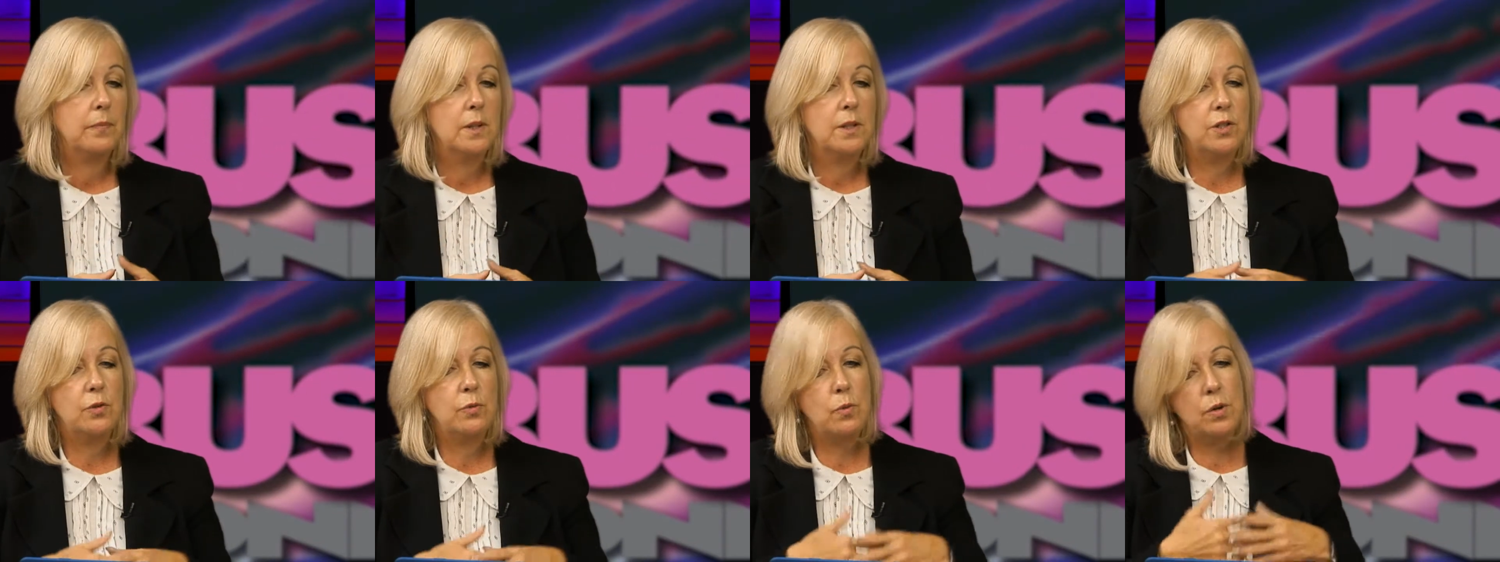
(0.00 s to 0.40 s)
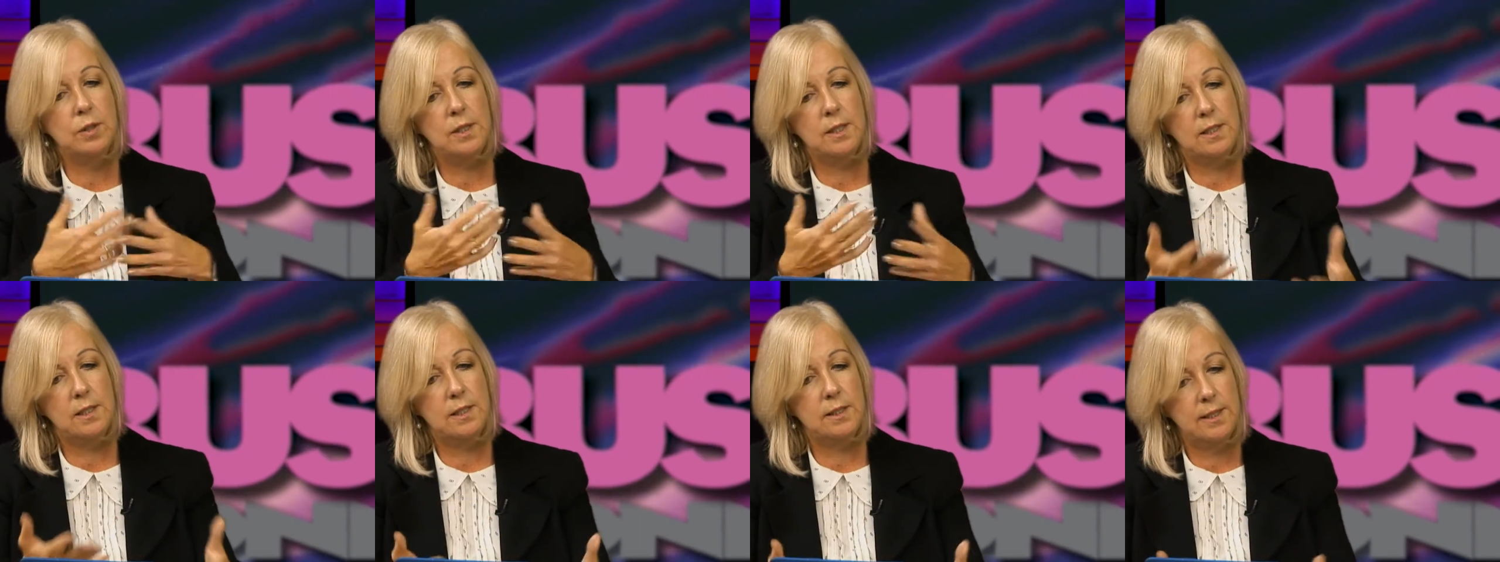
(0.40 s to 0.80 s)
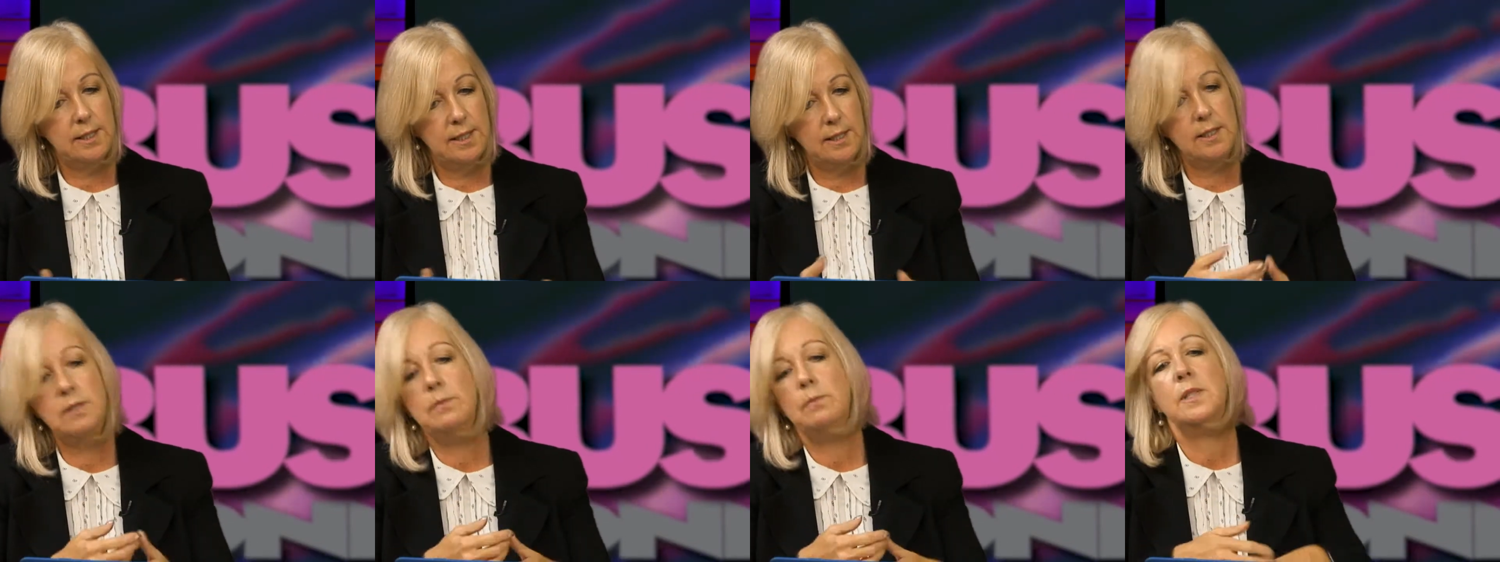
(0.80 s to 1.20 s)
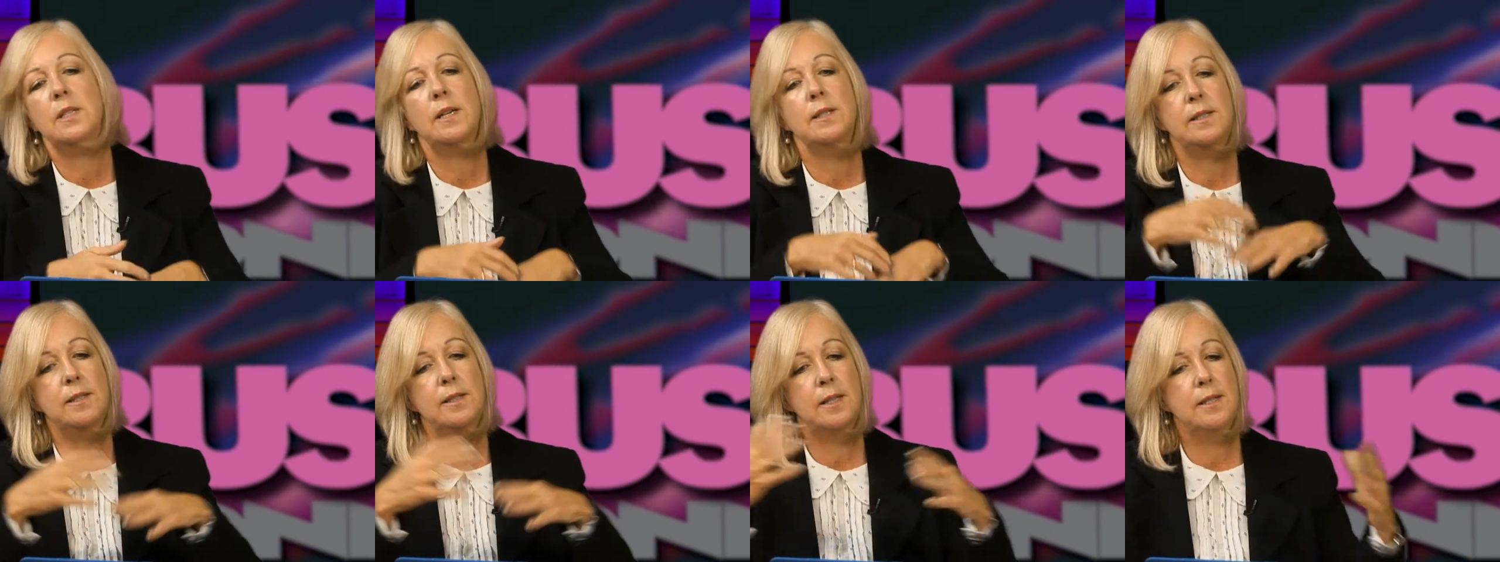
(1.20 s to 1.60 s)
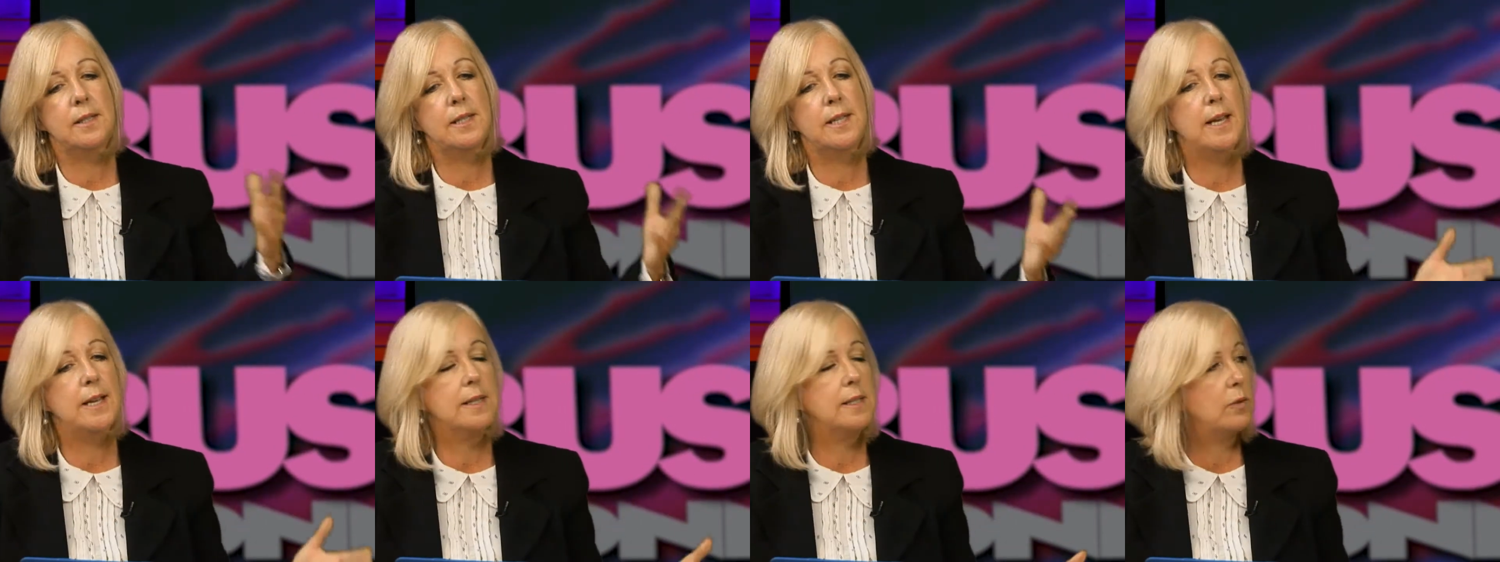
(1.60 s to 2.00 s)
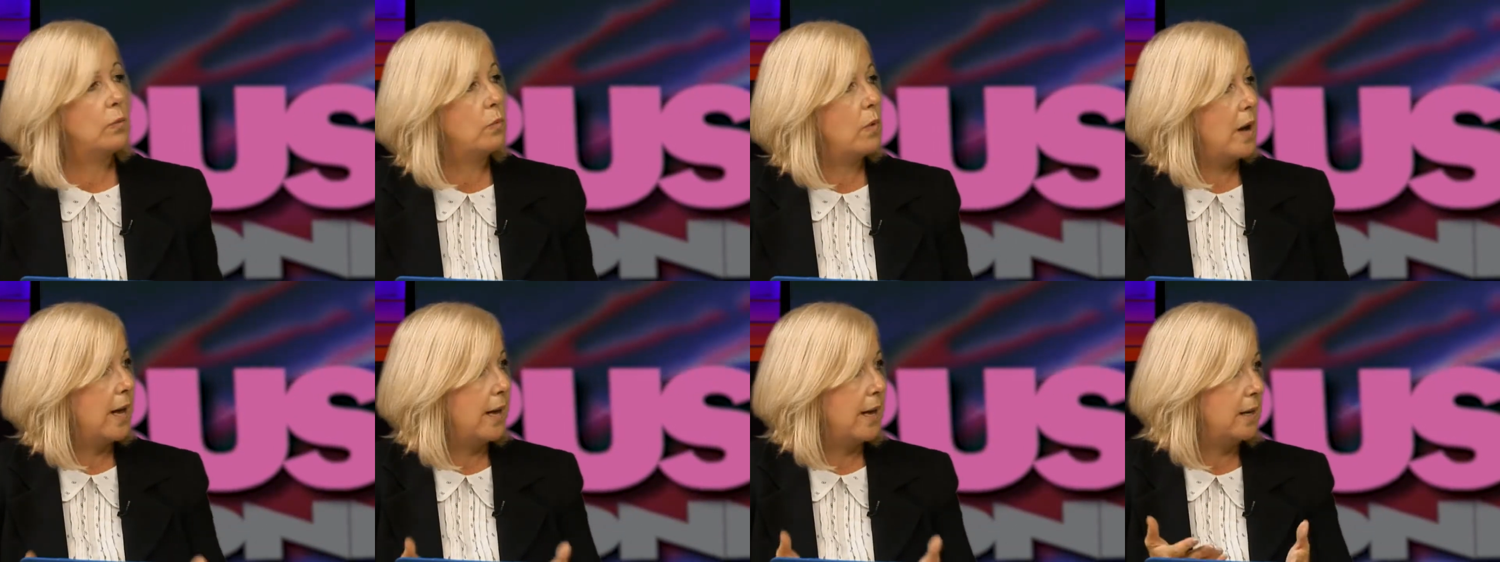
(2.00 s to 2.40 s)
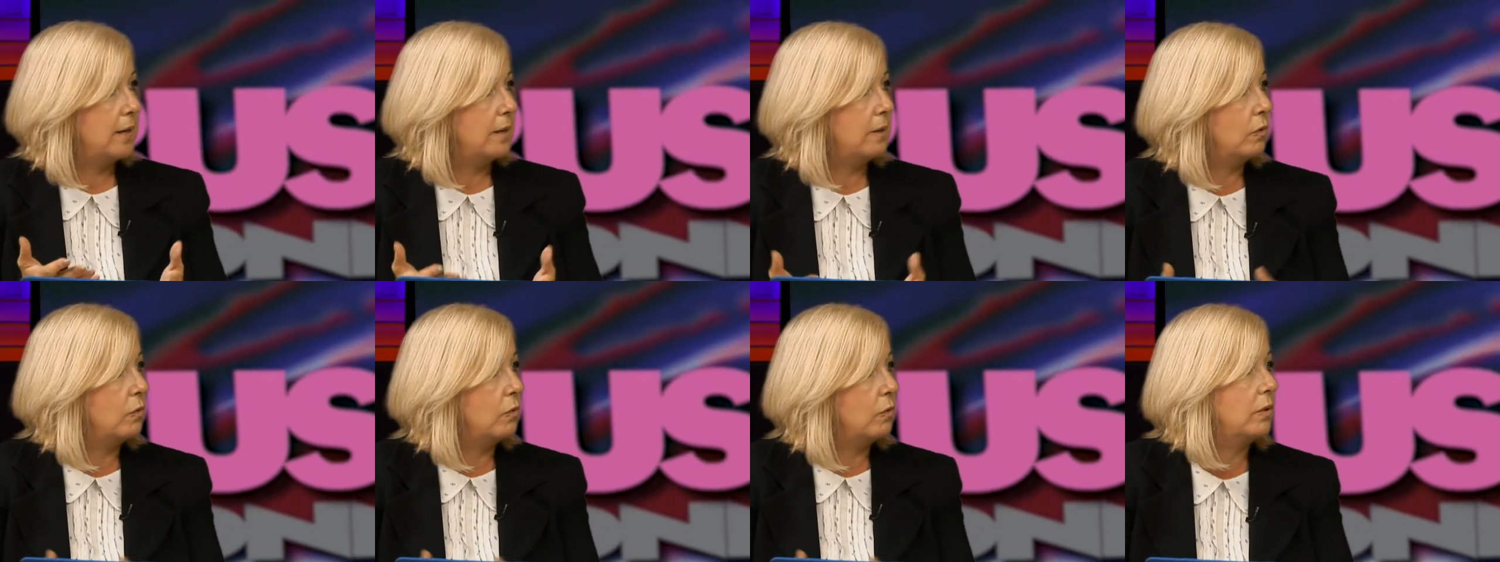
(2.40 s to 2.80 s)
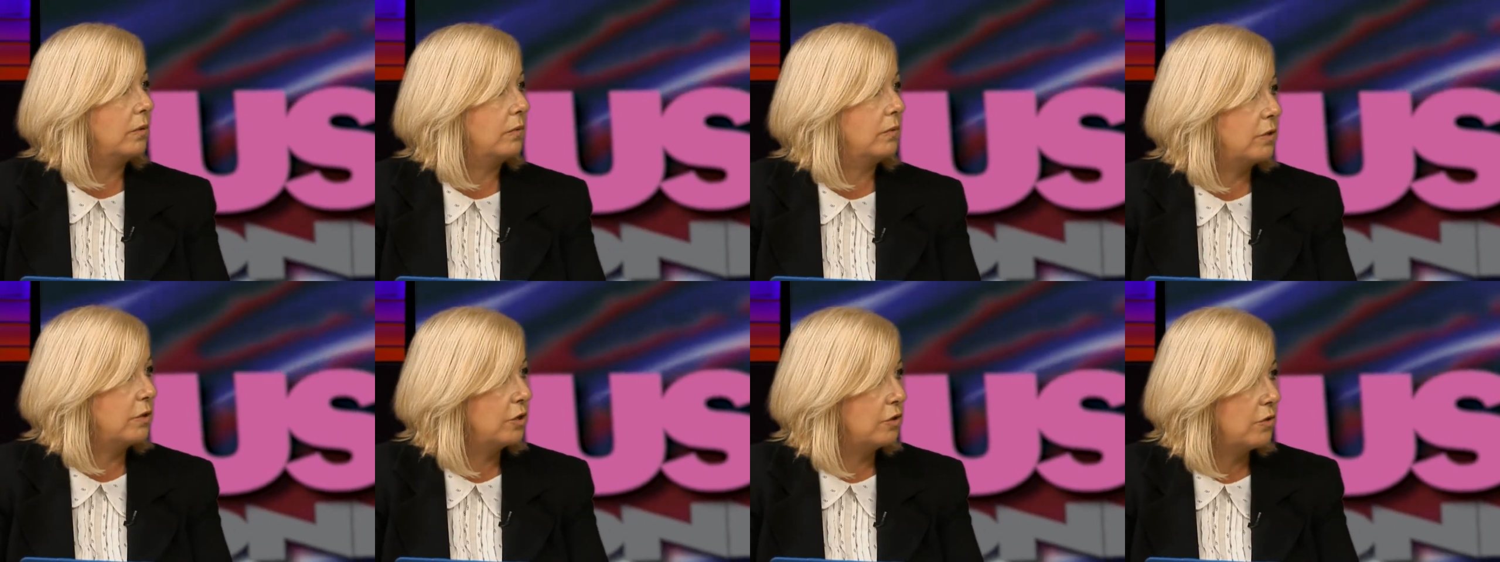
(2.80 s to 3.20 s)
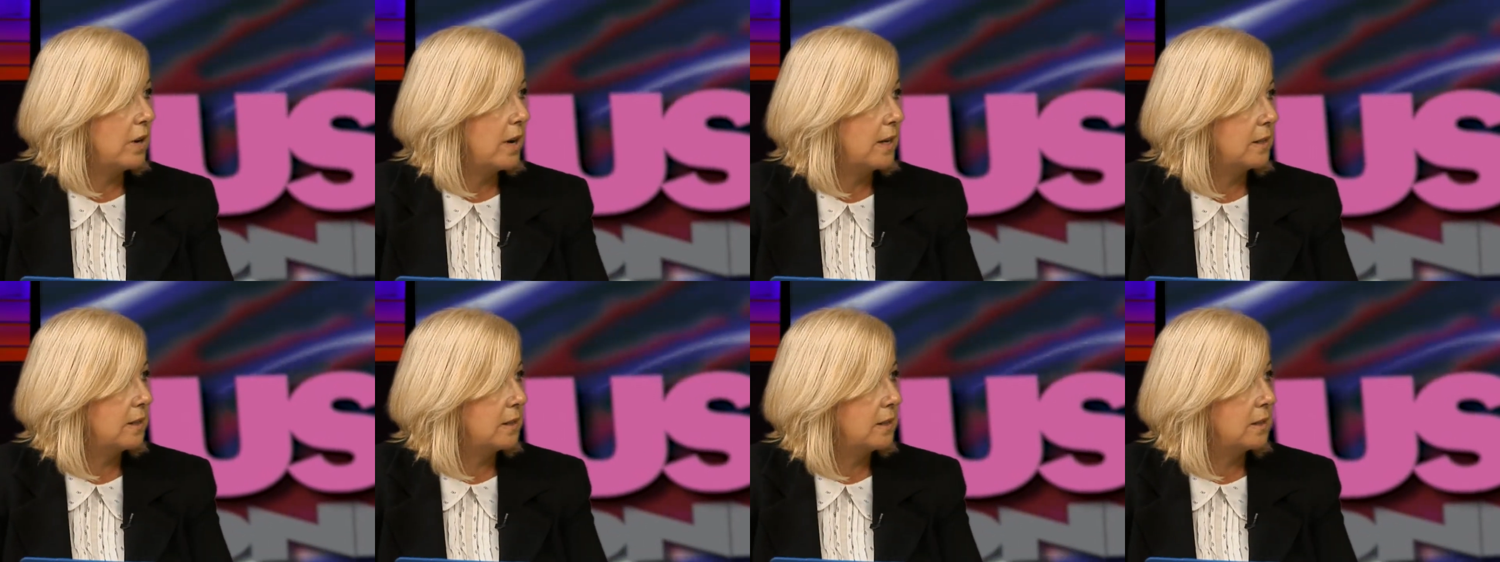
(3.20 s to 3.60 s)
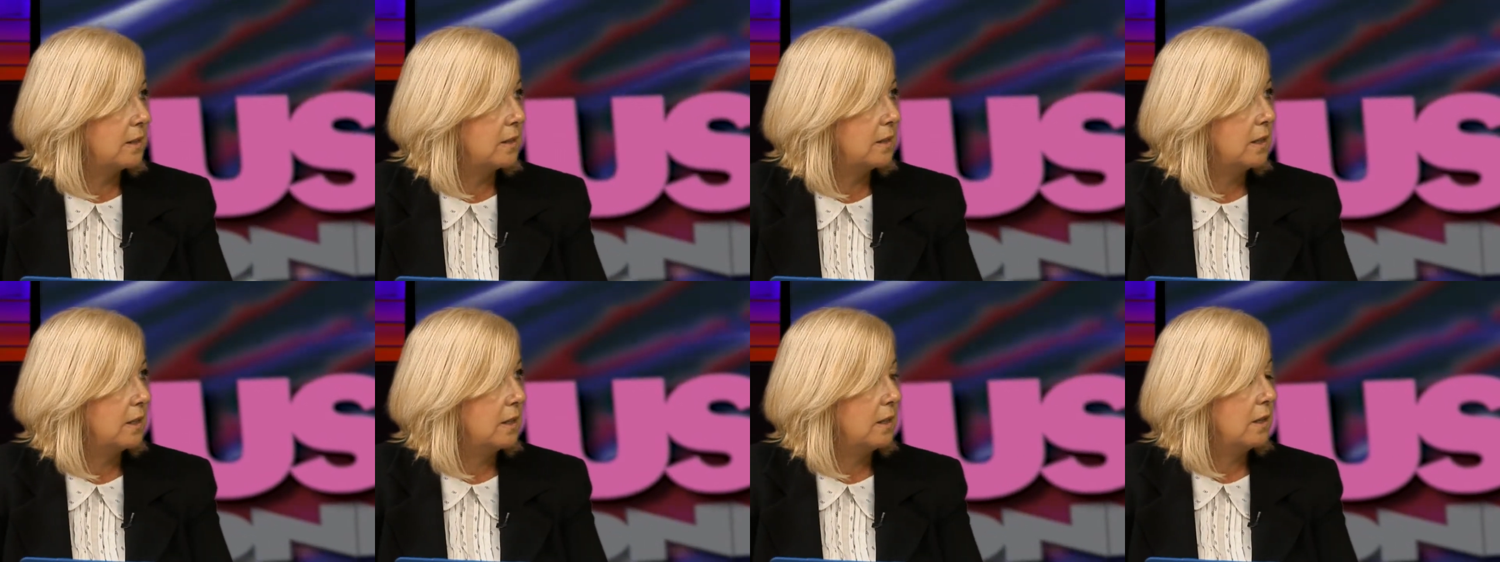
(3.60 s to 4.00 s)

So what this system does is it takes away all of the stress